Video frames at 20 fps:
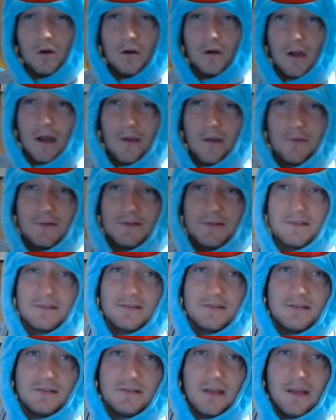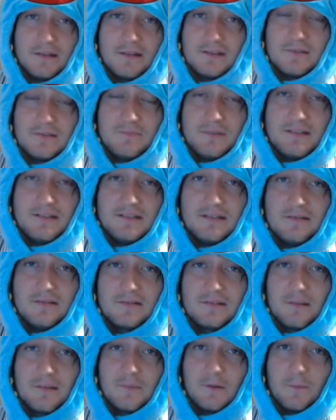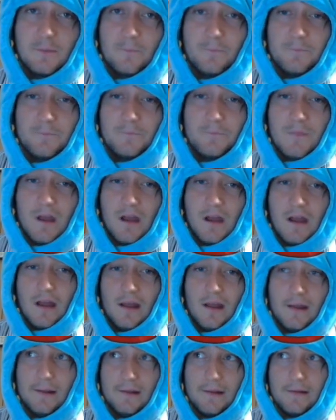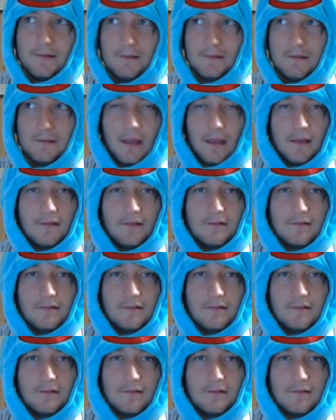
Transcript: I was uh, just busy or something. Uh, yeah.